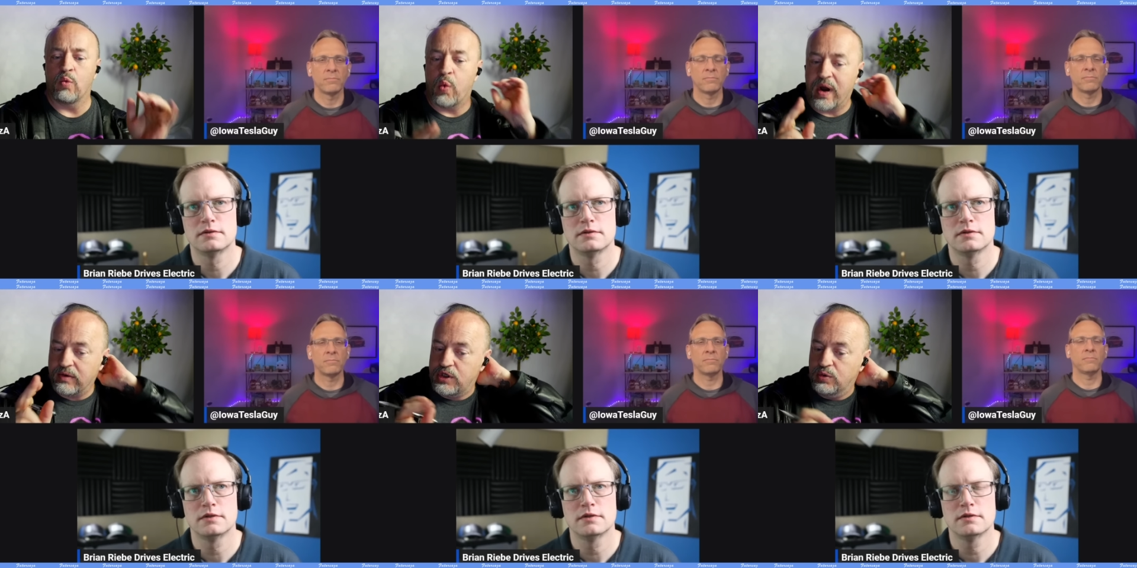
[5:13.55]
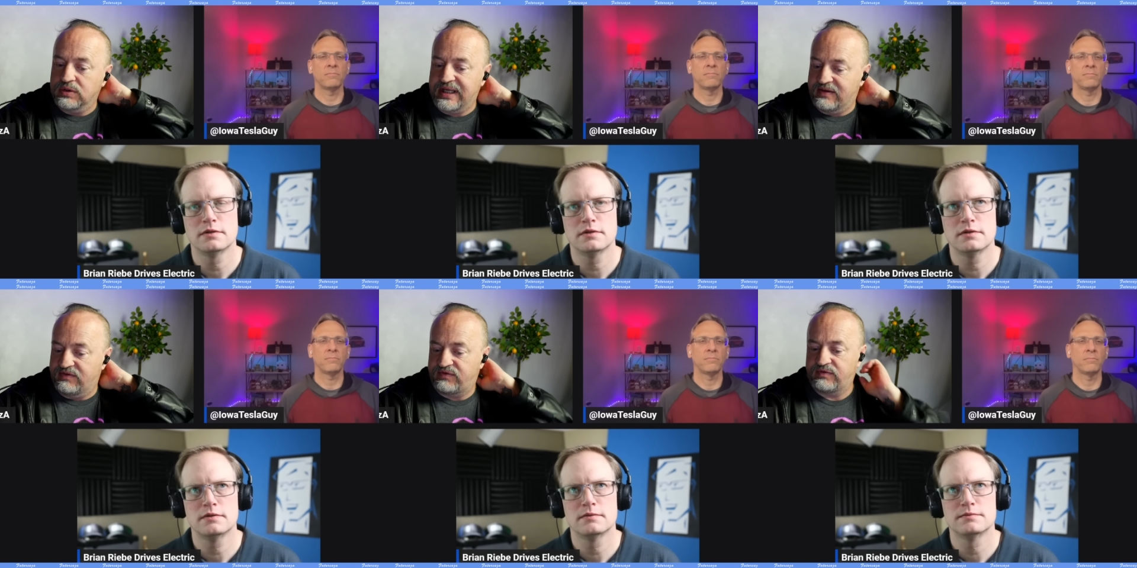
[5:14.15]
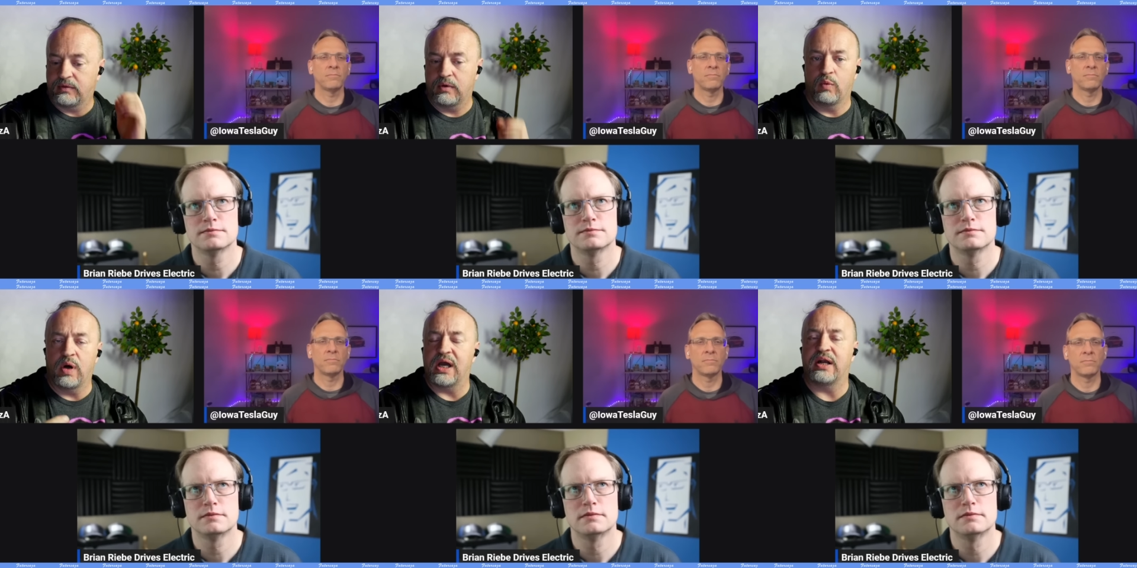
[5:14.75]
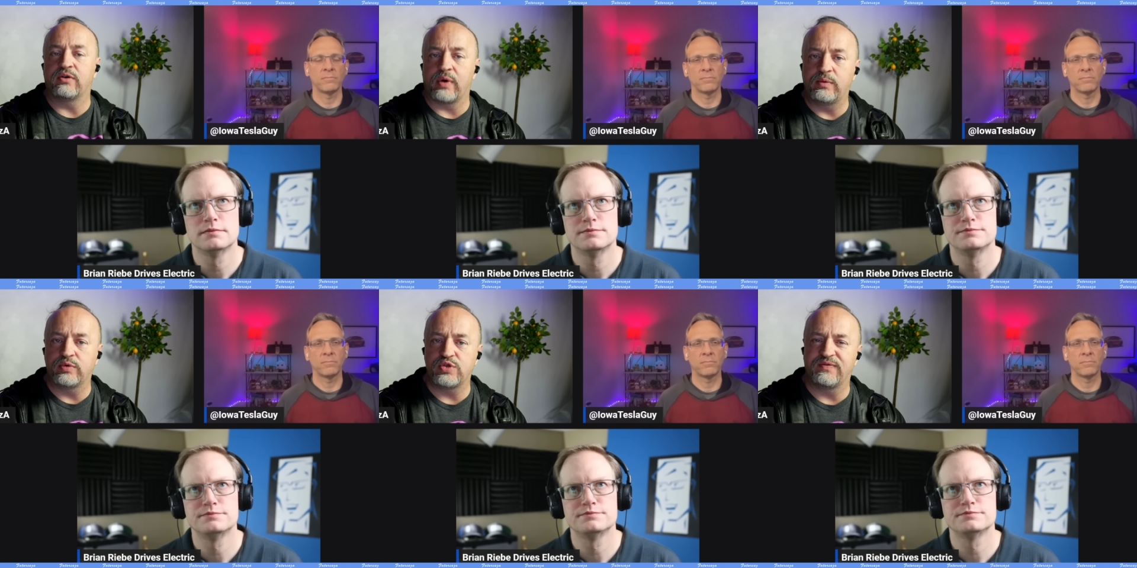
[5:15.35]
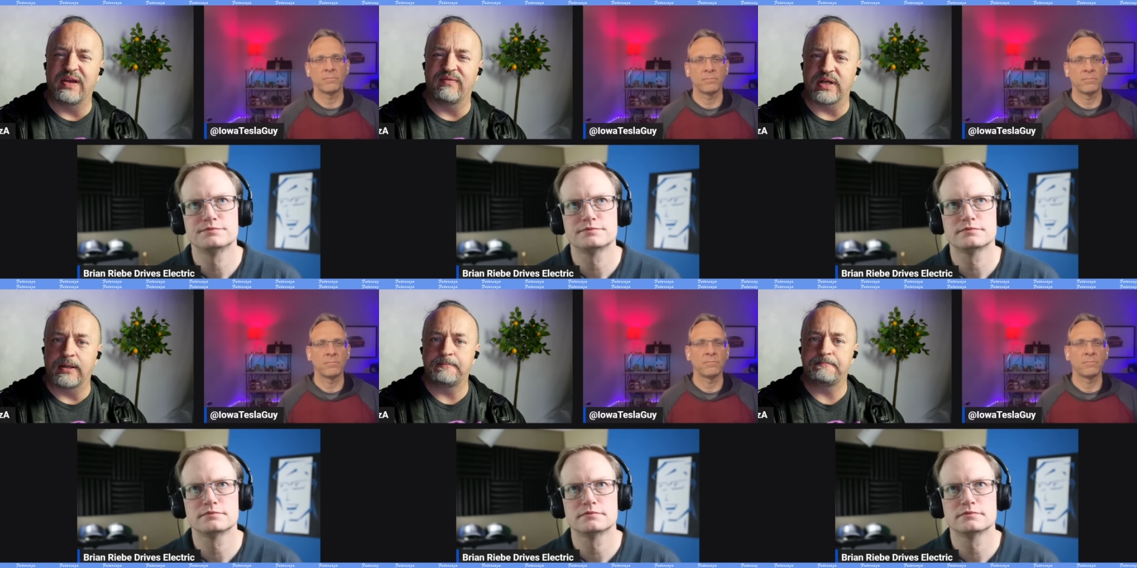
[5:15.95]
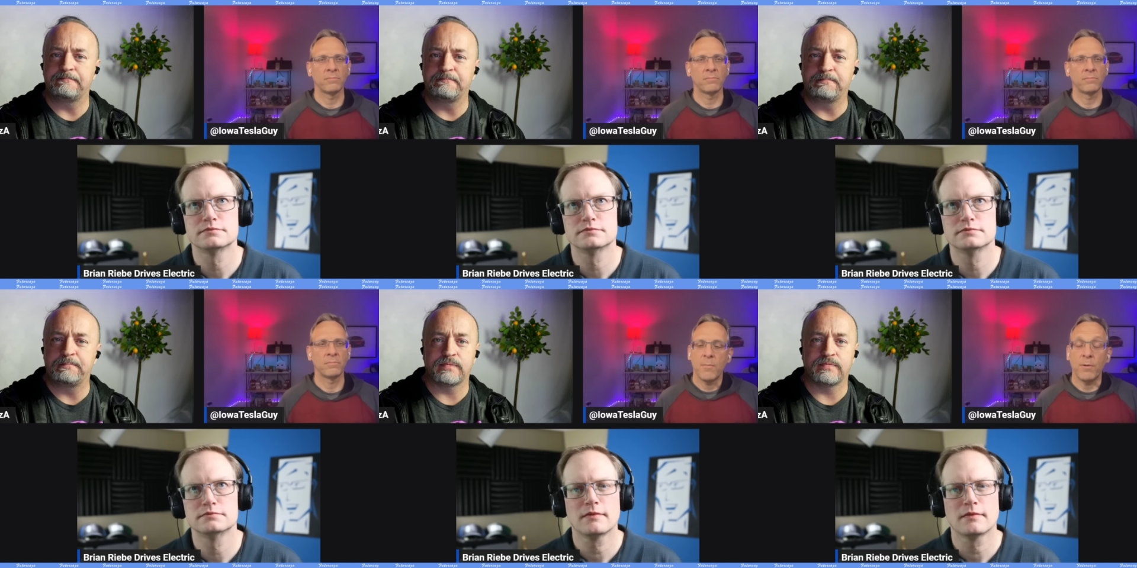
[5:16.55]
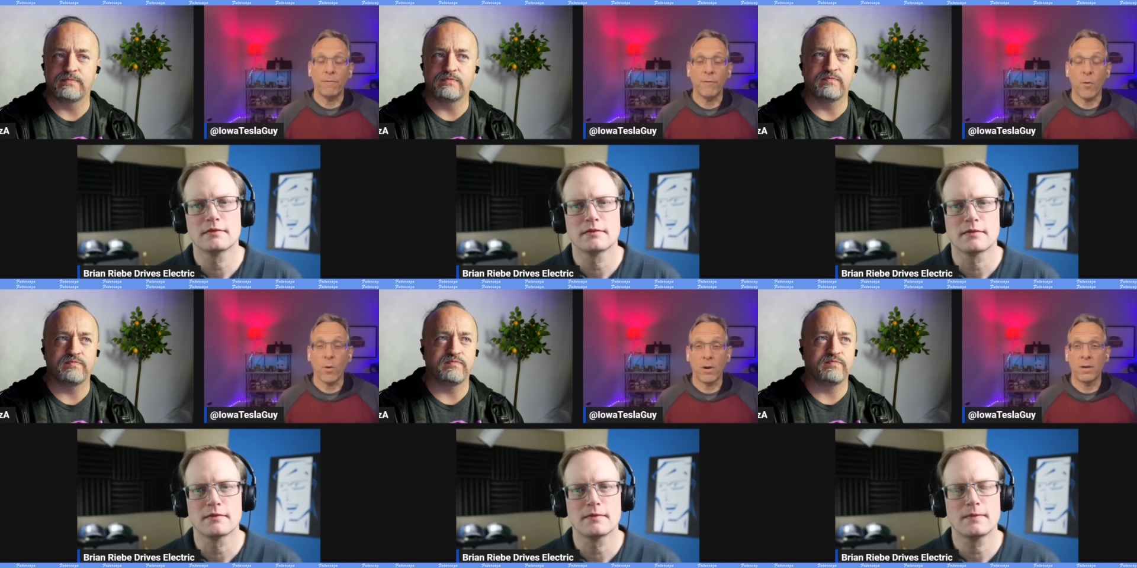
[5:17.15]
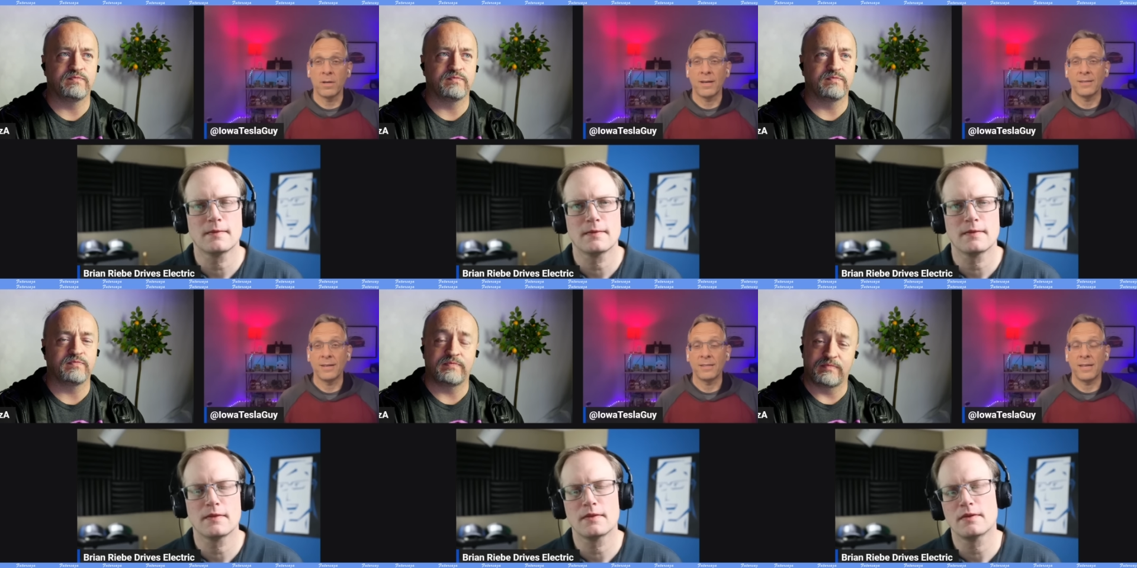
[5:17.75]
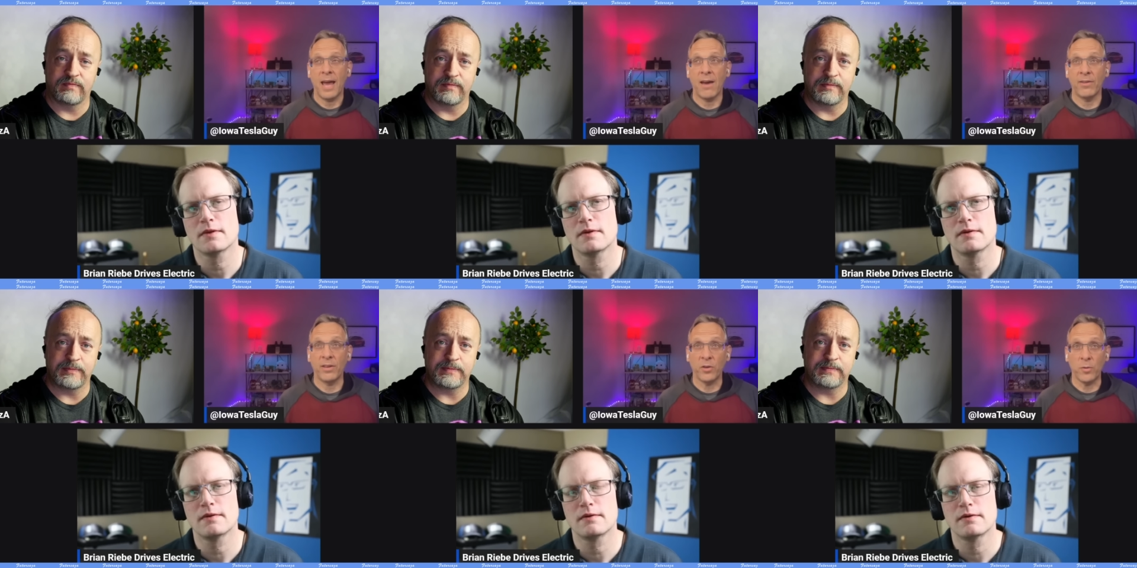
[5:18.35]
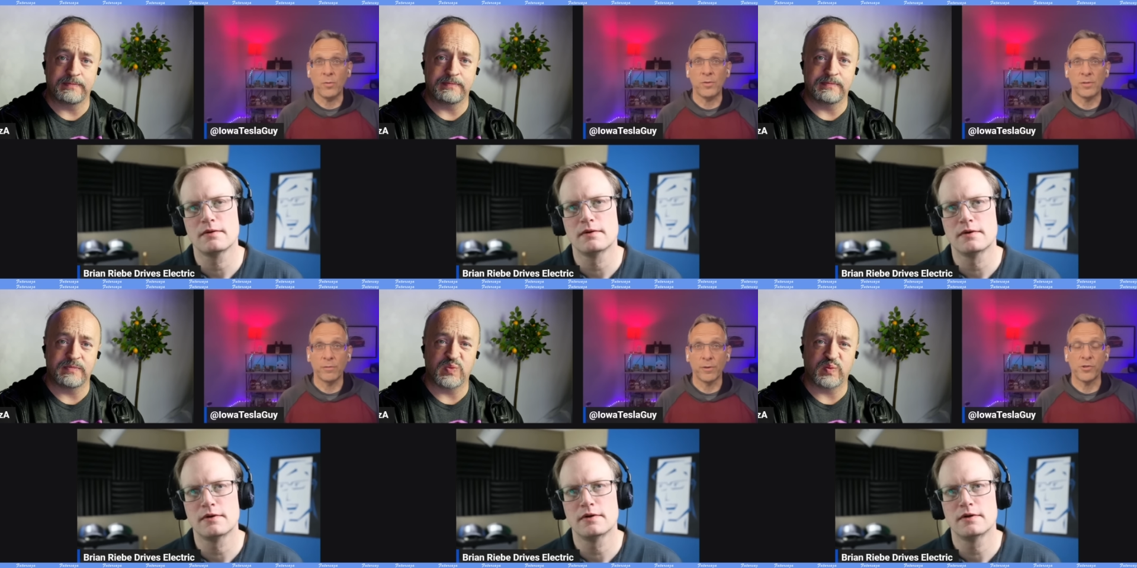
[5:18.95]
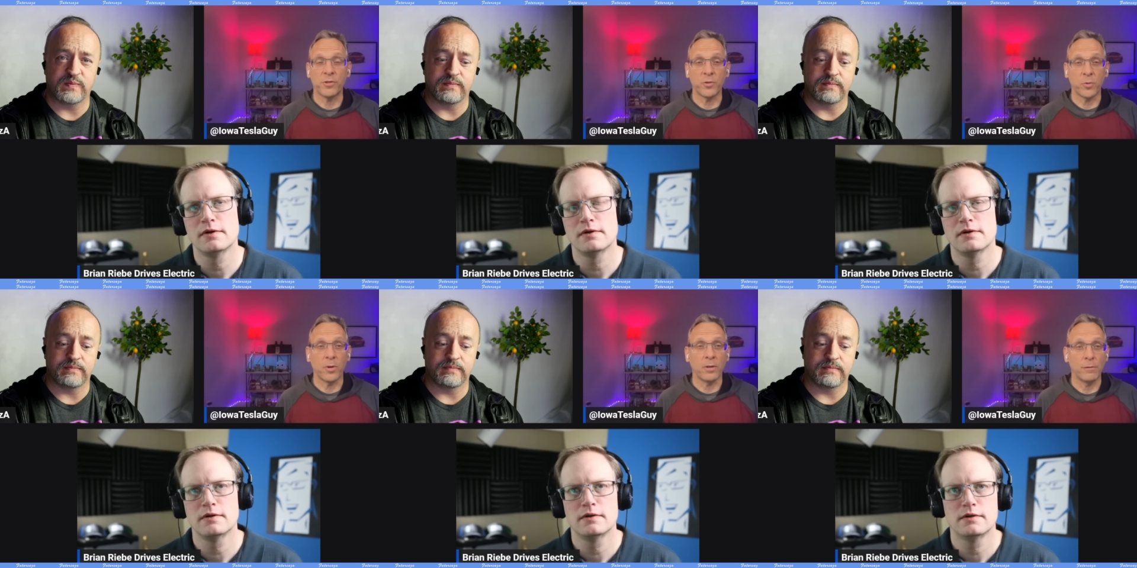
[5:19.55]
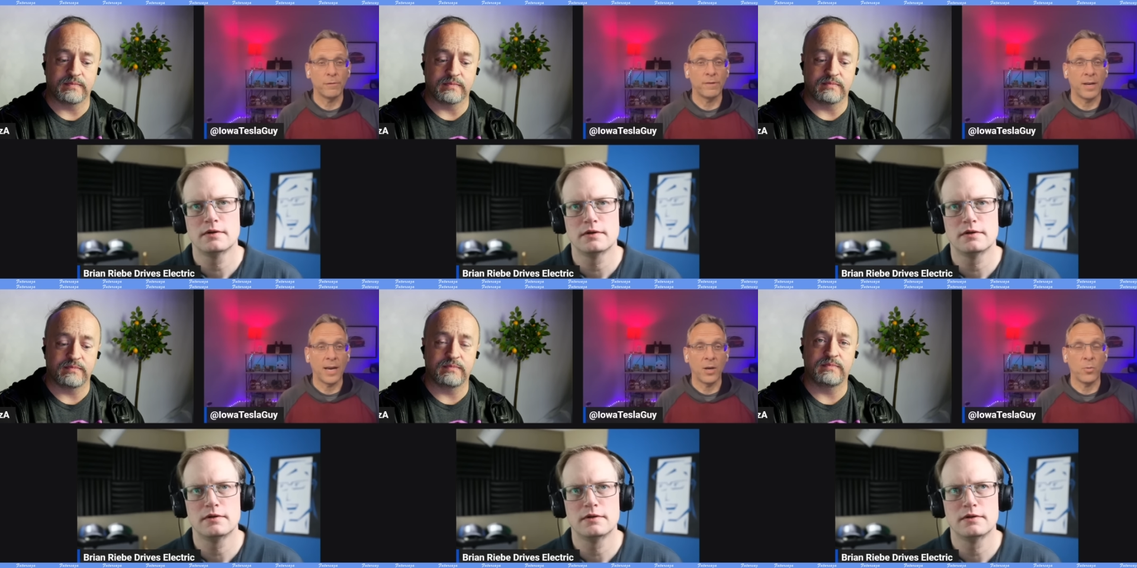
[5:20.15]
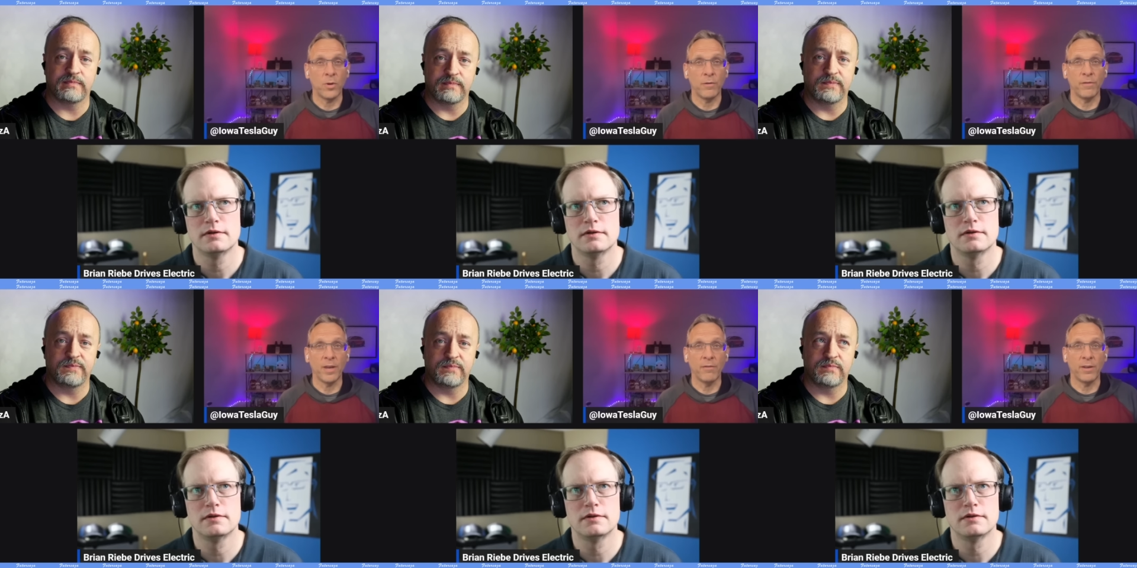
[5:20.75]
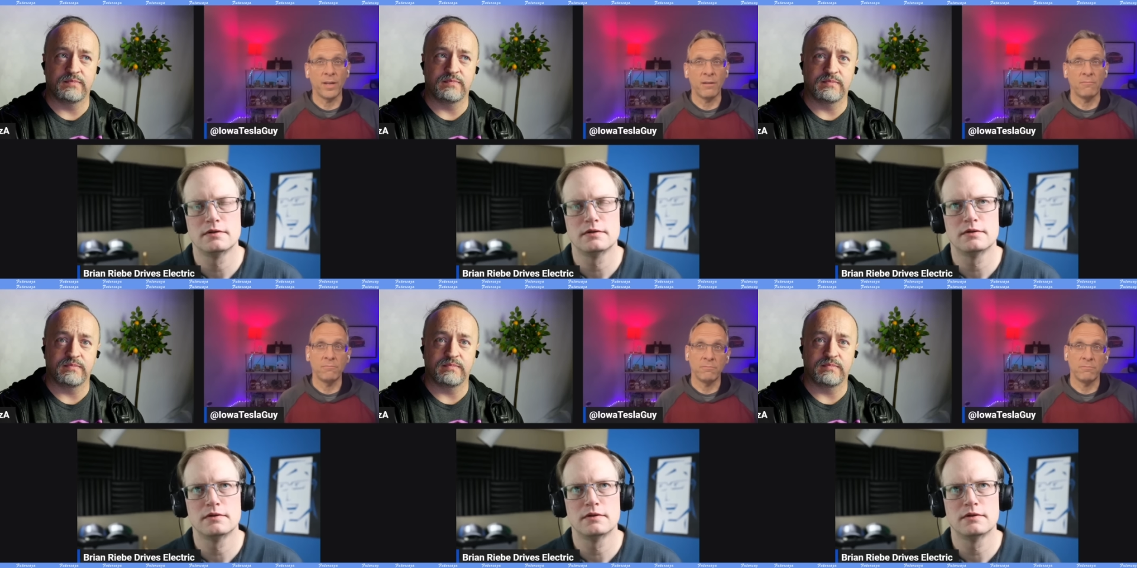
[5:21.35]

Speaker 1: where you live what kind of grade would you have given it?
Speaker 2: Before having used version 12, I would have given it